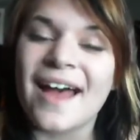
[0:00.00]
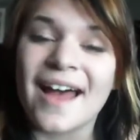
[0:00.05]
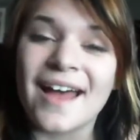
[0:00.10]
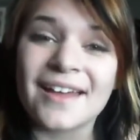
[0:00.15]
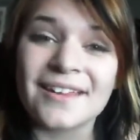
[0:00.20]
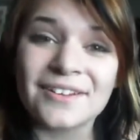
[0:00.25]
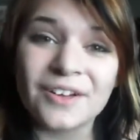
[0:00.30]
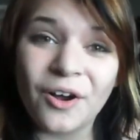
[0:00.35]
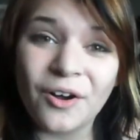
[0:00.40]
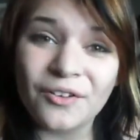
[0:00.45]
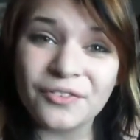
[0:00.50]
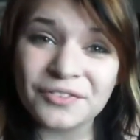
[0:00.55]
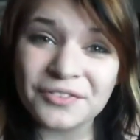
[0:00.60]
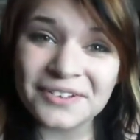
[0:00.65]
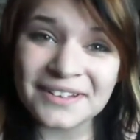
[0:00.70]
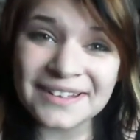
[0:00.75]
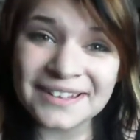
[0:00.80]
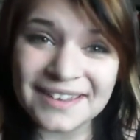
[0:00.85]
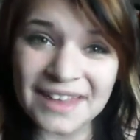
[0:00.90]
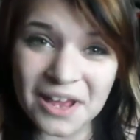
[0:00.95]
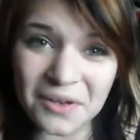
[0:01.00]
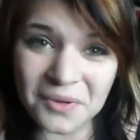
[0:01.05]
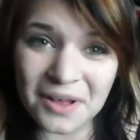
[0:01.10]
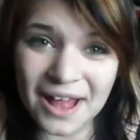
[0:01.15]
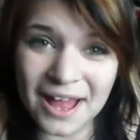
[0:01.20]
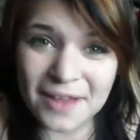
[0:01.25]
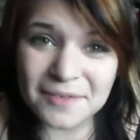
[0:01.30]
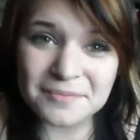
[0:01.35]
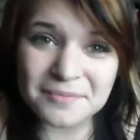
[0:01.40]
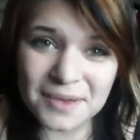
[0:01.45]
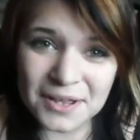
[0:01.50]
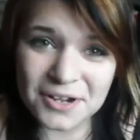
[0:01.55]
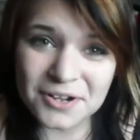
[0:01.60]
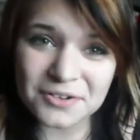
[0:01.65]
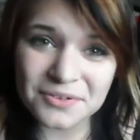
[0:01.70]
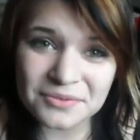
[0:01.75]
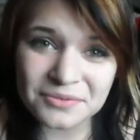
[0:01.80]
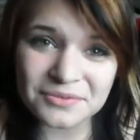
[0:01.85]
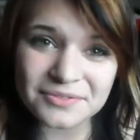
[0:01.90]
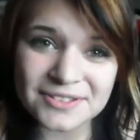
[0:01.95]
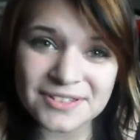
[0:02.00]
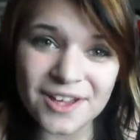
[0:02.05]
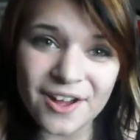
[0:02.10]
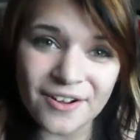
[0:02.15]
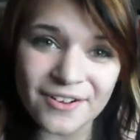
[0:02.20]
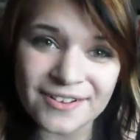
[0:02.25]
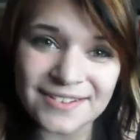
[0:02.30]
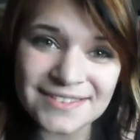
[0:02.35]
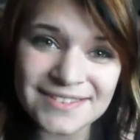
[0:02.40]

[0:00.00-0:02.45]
and hopefully that will have better results